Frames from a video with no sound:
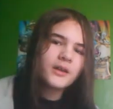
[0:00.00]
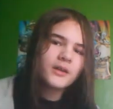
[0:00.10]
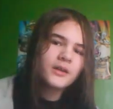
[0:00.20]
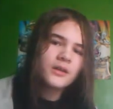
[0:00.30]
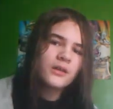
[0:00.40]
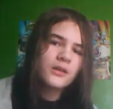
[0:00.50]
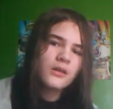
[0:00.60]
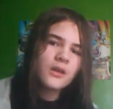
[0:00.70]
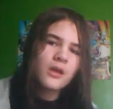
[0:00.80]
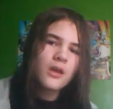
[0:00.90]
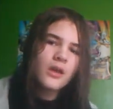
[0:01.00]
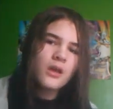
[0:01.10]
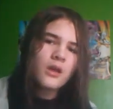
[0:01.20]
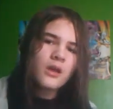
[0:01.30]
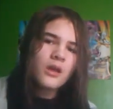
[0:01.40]

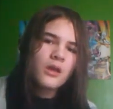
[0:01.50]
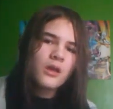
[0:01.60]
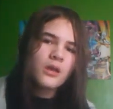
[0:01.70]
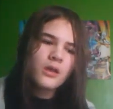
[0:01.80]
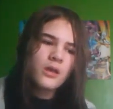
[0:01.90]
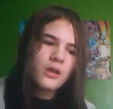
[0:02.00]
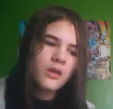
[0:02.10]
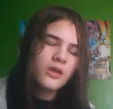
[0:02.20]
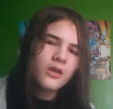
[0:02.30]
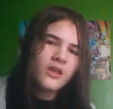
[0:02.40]
Nothing is said.